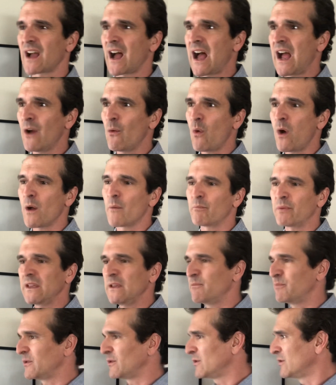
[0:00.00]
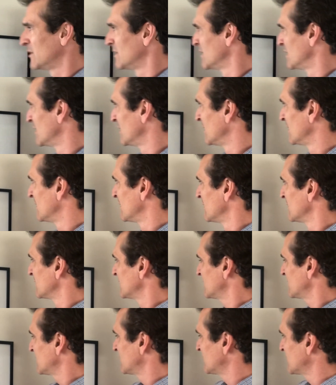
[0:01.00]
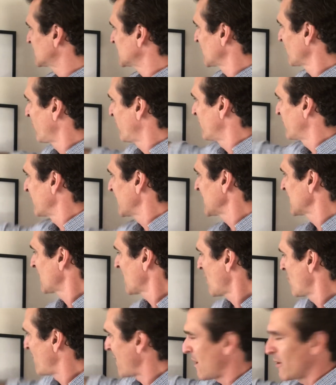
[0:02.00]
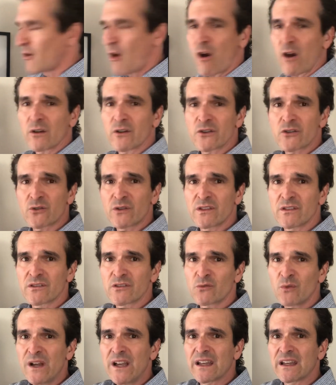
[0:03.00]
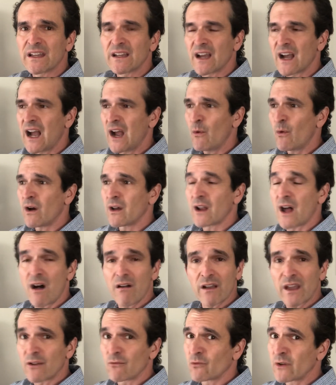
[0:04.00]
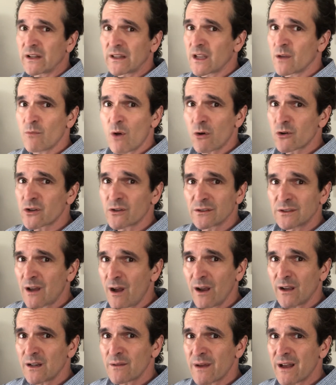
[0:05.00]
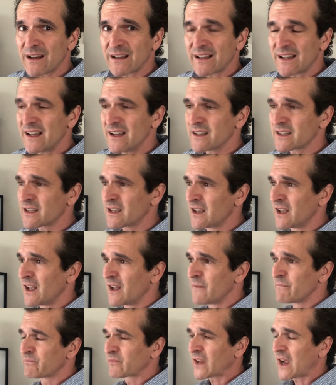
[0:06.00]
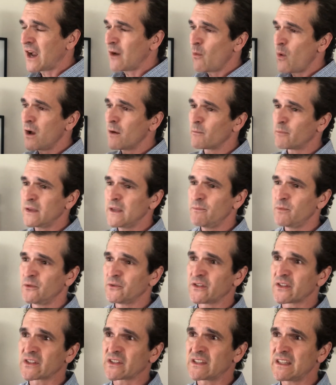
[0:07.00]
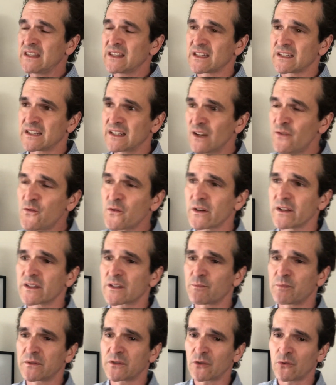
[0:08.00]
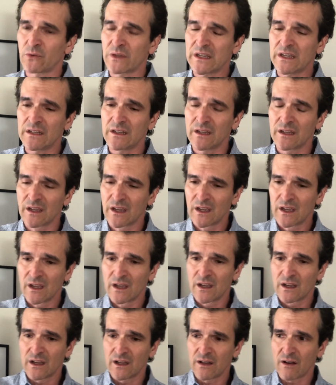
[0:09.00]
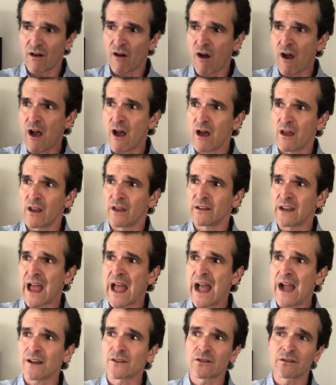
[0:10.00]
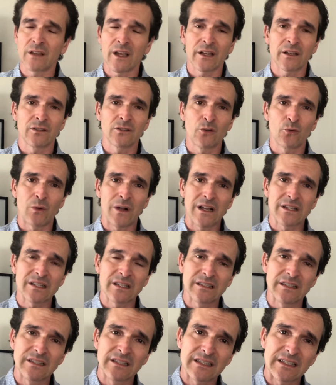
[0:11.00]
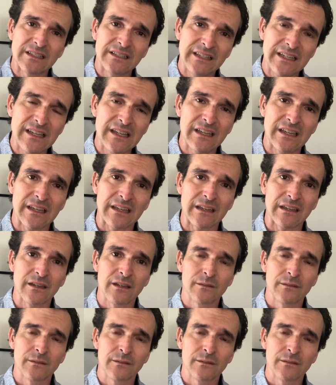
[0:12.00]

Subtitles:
I want people to think about artistry this way. I'll get really emotional talking about it, guys. I want people to see the difference between an actor like a Nawazuddin Siddiqui,